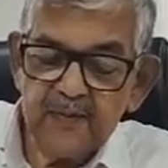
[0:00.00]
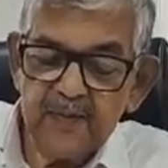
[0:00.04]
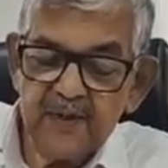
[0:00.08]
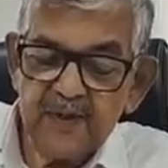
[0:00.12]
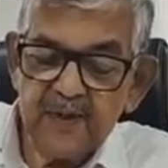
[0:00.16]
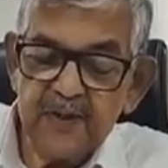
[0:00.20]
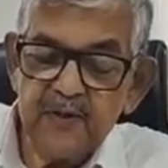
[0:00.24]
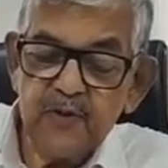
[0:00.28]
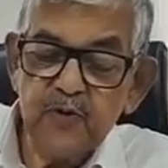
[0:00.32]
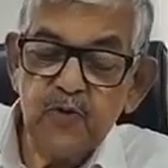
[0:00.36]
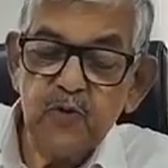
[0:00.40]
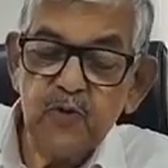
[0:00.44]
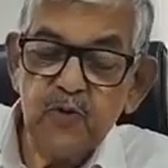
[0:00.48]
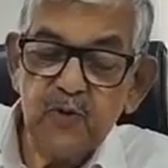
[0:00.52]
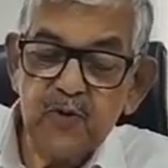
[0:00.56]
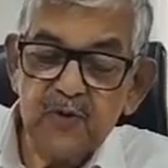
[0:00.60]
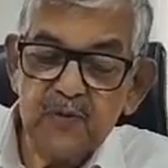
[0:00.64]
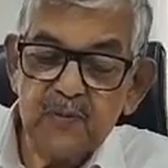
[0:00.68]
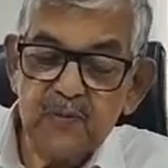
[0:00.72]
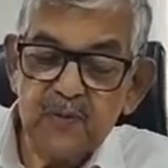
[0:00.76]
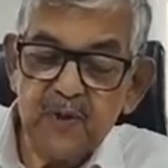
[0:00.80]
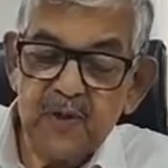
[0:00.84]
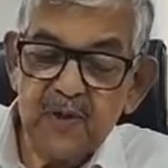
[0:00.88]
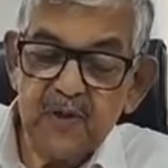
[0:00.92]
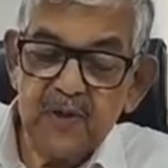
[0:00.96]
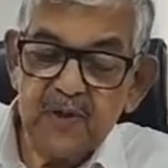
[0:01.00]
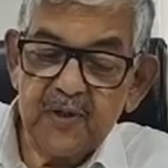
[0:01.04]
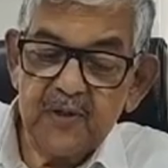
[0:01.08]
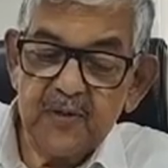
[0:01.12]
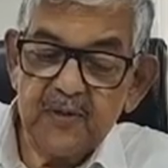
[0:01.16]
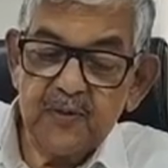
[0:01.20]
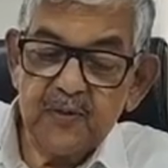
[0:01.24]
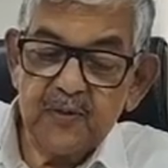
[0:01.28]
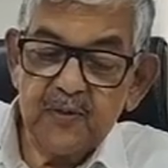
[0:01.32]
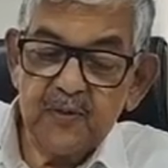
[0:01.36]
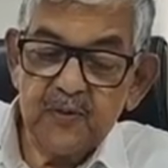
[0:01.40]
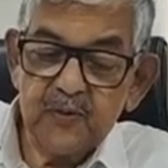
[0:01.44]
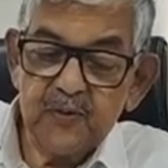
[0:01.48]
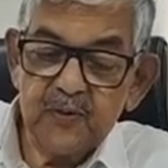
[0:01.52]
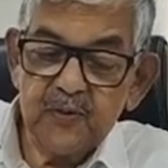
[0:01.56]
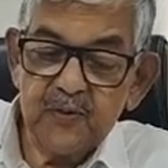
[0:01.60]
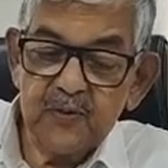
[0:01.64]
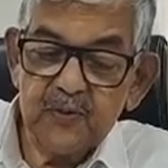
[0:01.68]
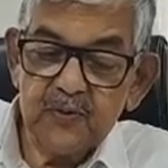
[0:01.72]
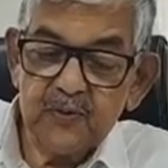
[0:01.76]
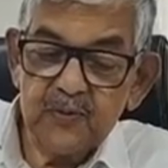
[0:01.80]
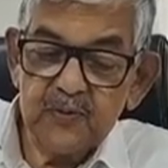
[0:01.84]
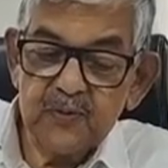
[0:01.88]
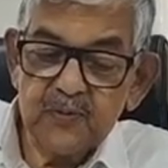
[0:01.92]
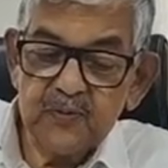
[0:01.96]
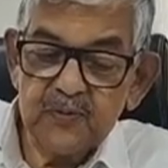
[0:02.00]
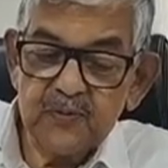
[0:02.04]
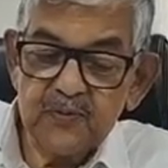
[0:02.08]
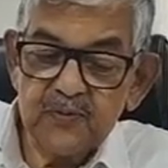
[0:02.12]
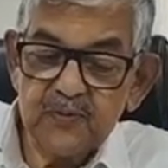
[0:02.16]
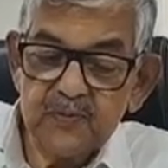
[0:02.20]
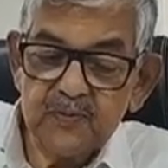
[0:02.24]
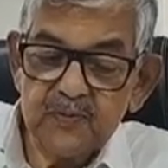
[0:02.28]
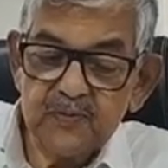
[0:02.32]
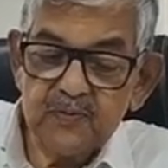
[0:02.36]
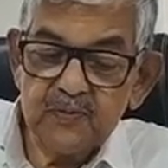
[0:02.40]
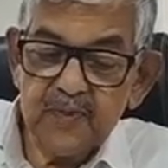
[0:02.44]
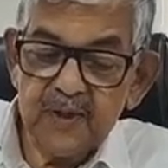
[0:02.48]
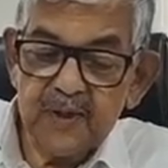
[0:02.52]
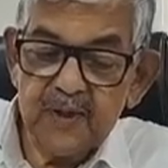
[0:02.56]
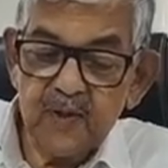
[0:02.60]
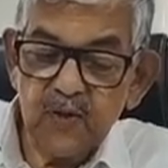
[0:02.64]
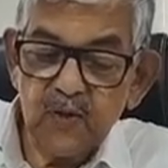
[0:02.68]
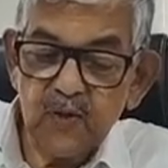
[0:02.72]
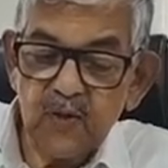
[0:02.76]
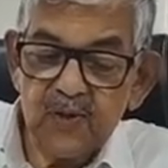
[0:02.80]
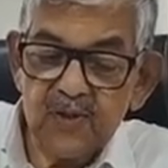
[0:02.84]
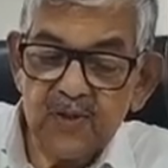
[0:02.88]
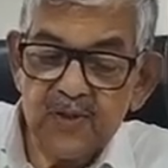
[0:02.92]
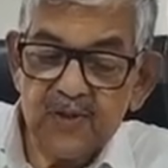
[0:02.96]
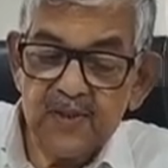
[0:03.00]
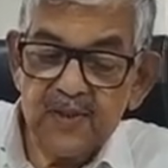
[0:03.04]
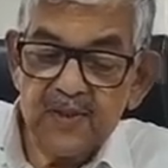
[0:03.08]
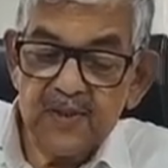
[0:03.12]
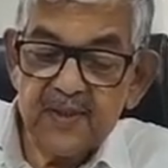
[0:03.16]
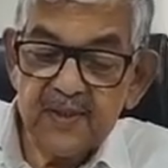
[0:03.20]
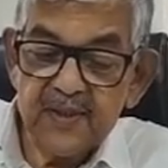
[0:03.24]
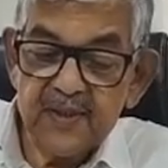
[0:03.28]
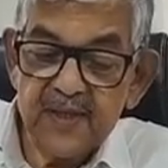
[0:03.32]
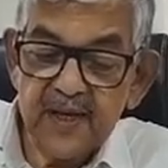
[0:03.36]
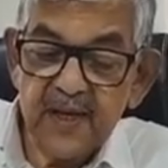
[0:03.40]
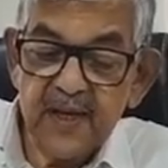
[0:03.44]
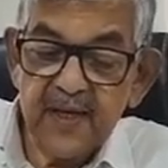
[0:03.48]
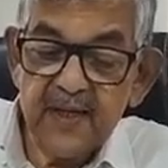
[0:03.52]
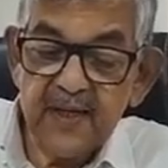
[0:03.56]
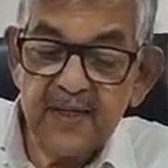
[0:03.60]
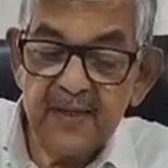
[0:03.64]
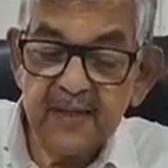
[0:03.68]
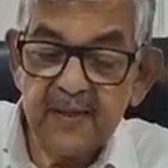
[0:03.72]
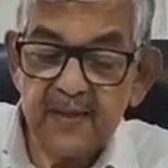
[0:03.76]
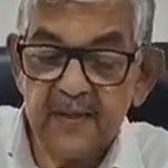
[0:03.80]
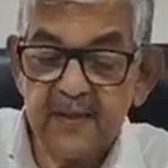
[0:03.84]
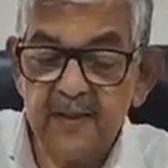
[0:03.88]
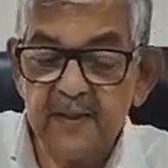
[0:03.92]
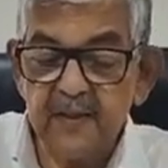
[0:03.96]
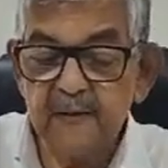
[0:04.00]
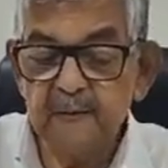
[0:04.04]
an issue was brought to my notice regarding